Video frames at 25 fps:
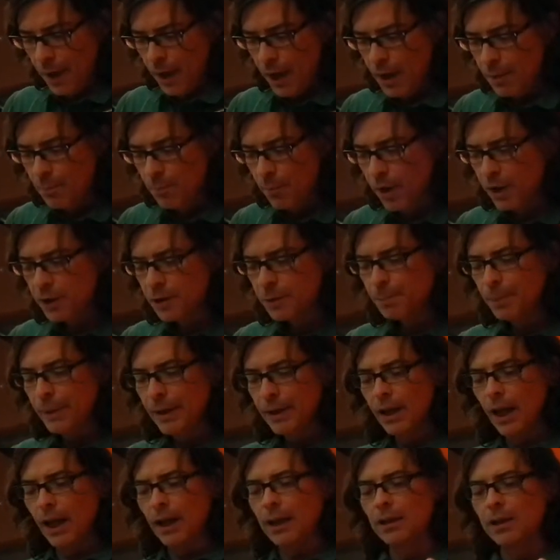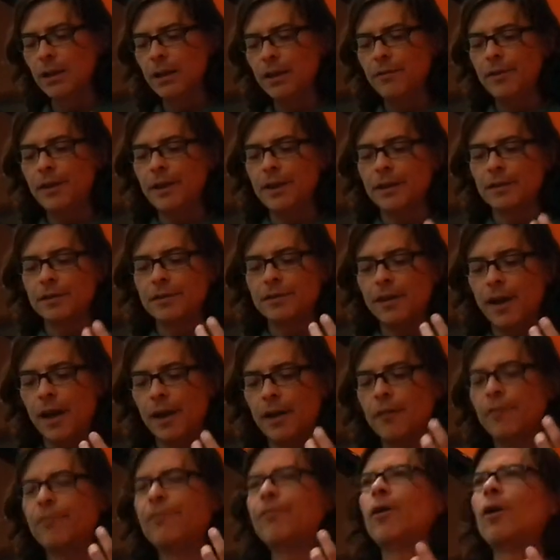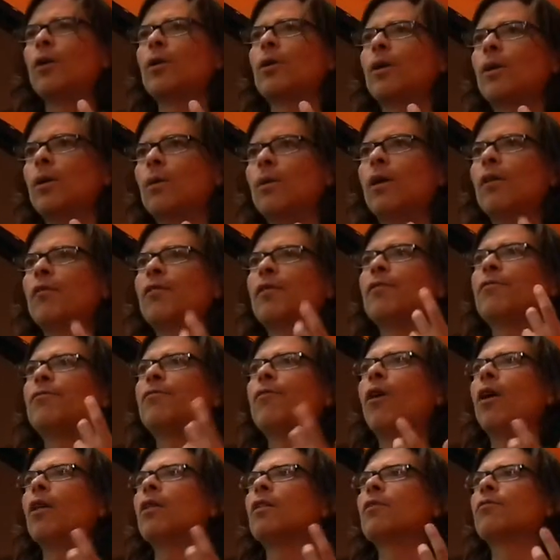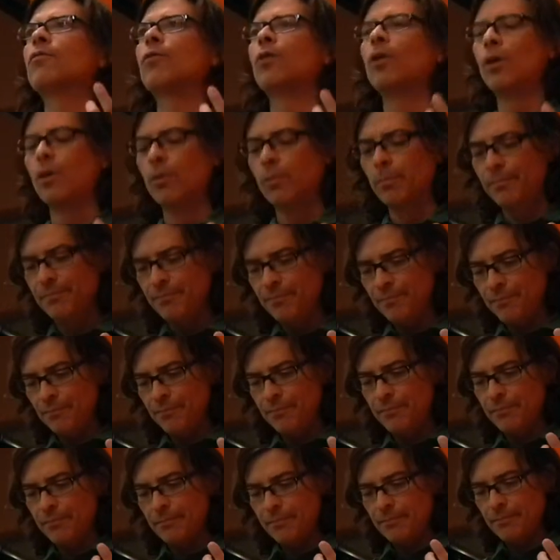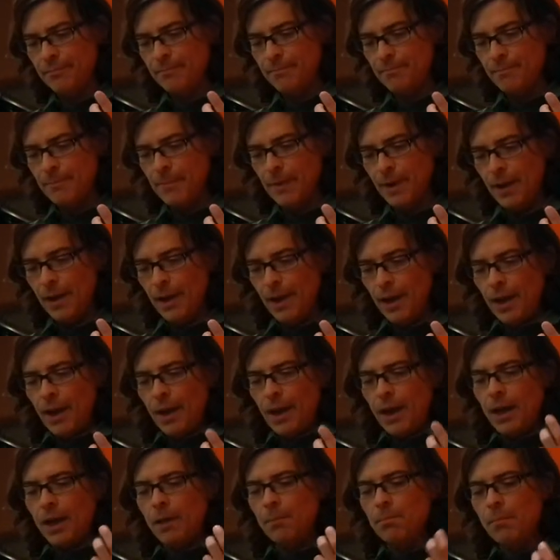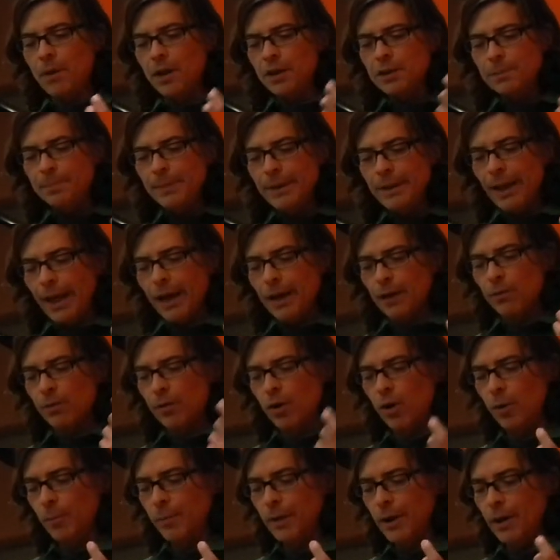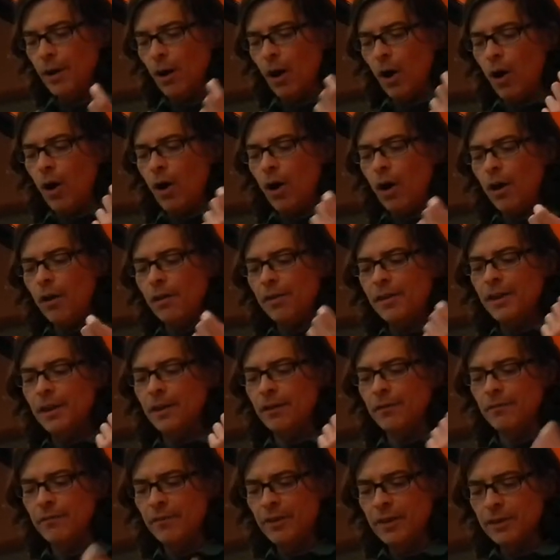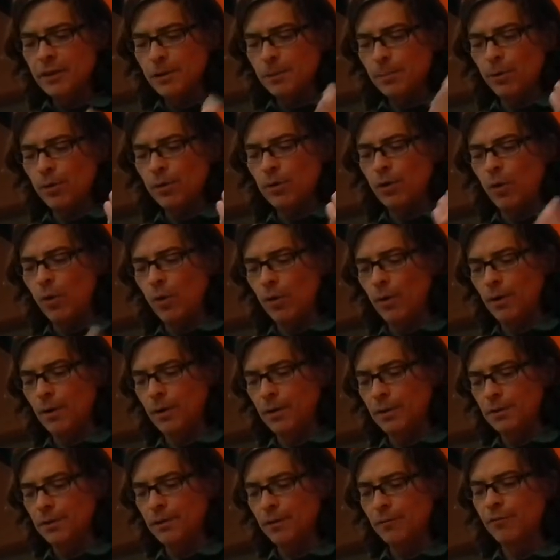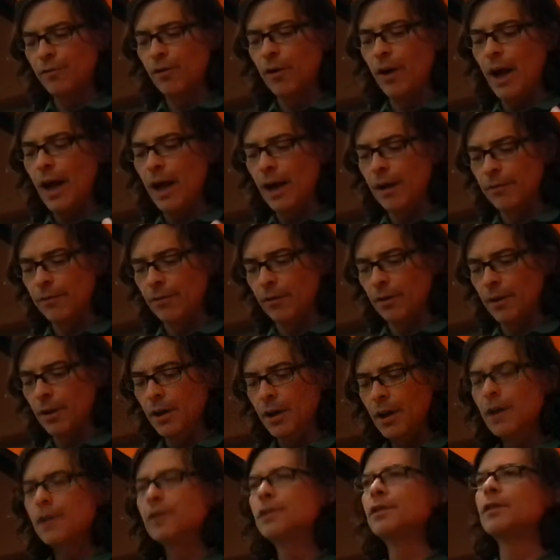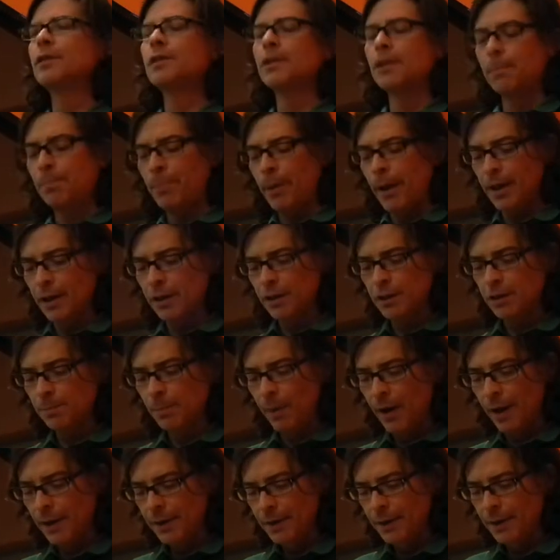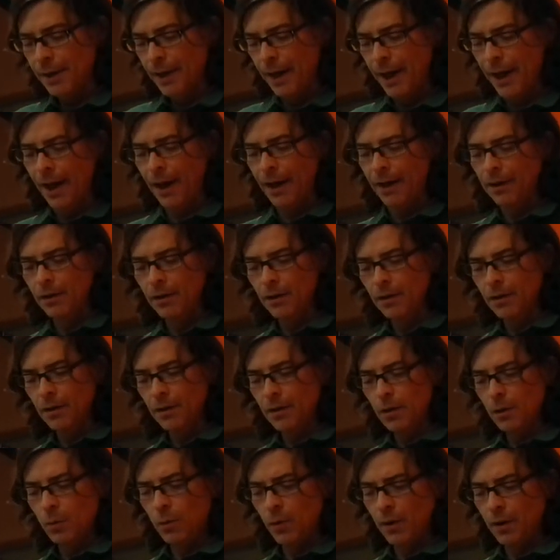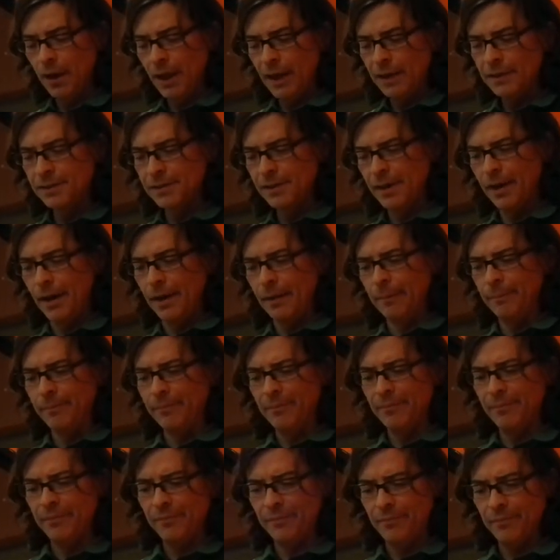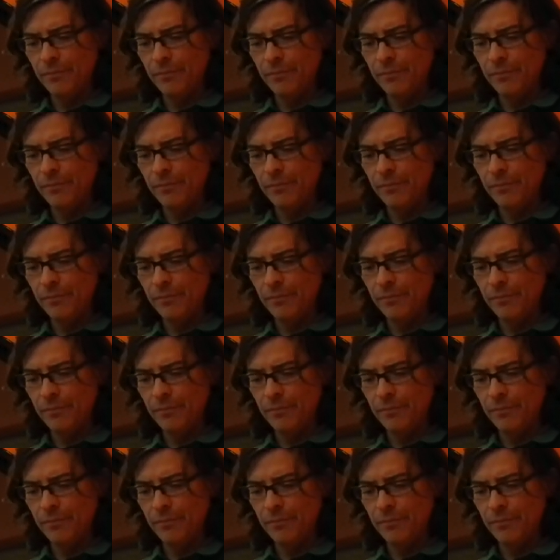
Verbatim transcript: It must be like living inside a photo of the fall of Rome. It must be like roaming all the invisible corners forever, just a pet spotted cat. One last time.